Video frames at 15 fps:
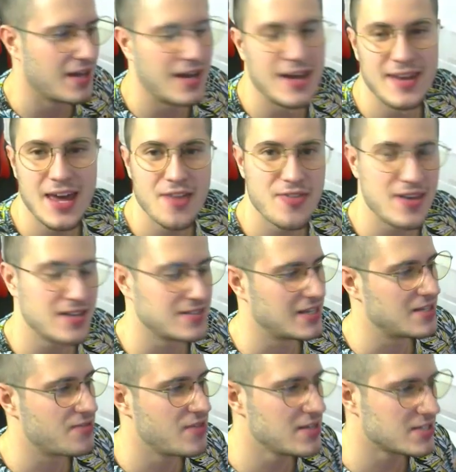And I think
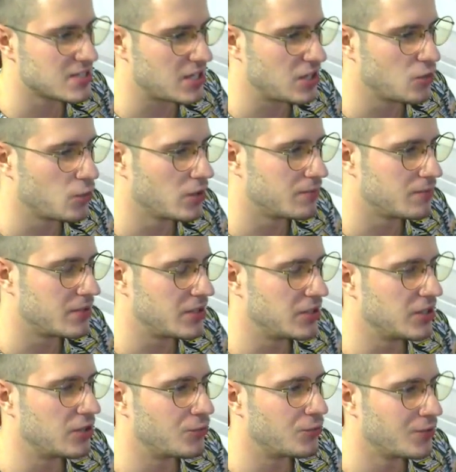that this skin will
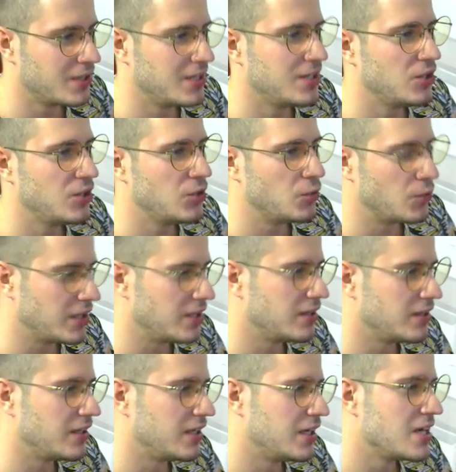be
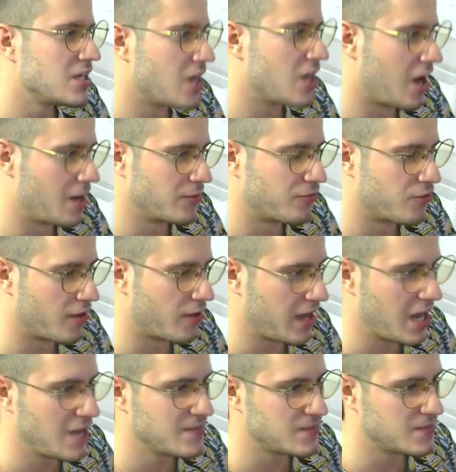really common for the
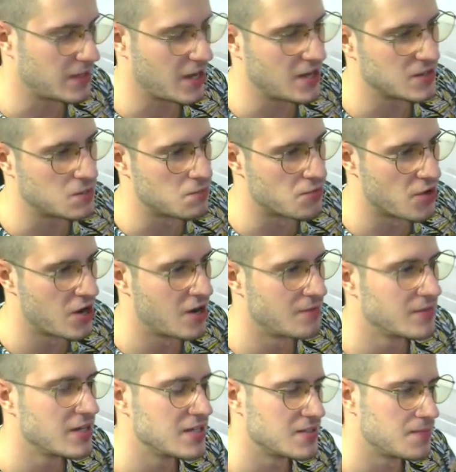games because
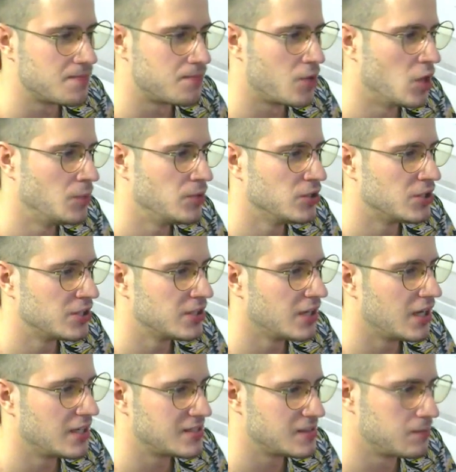Brome is a
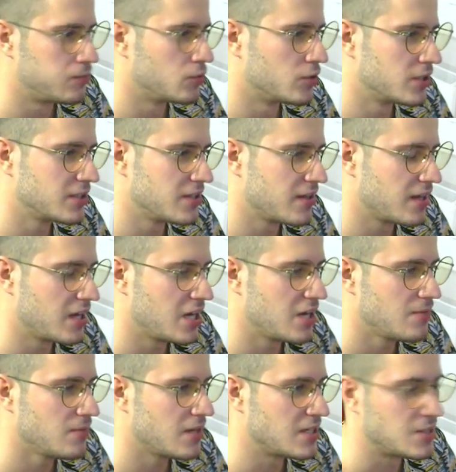popular support in the
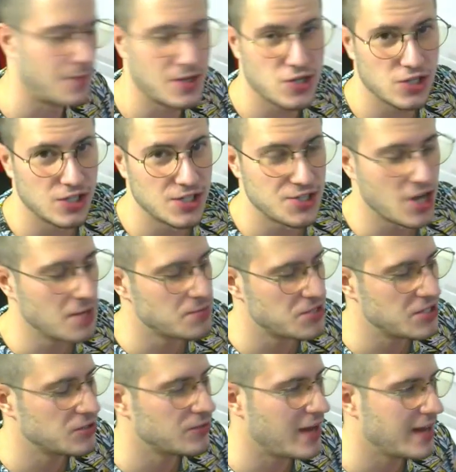game, especially in top
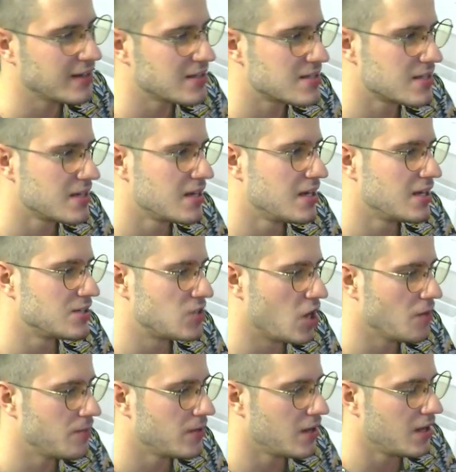tier ranks,
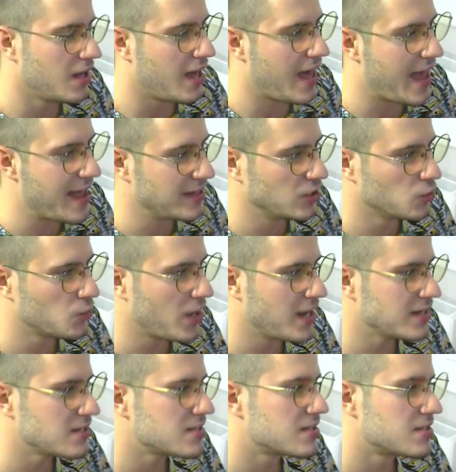top elo
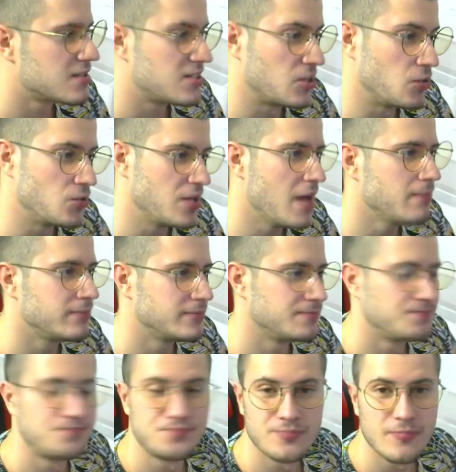ranks. So yep,
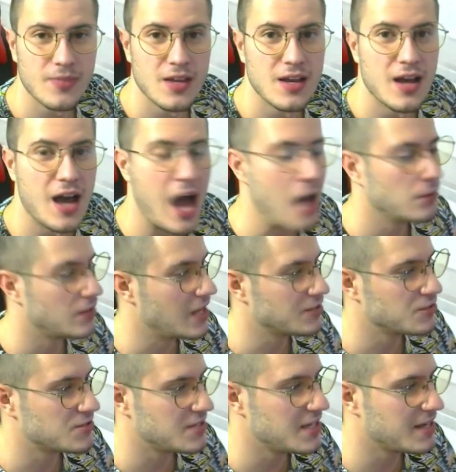I would
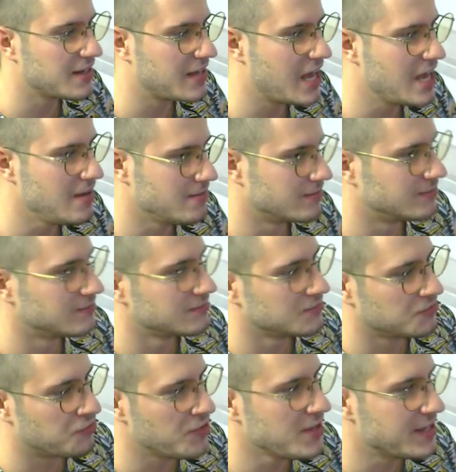like to see it in the game.
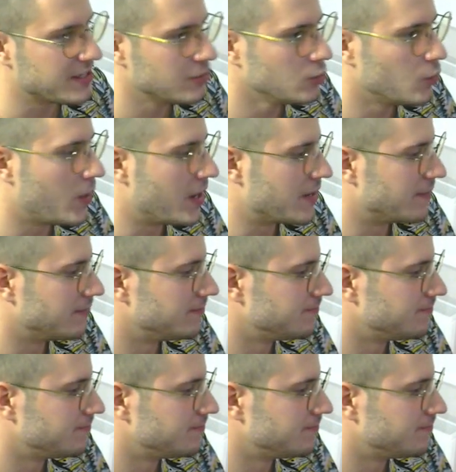Really cool one.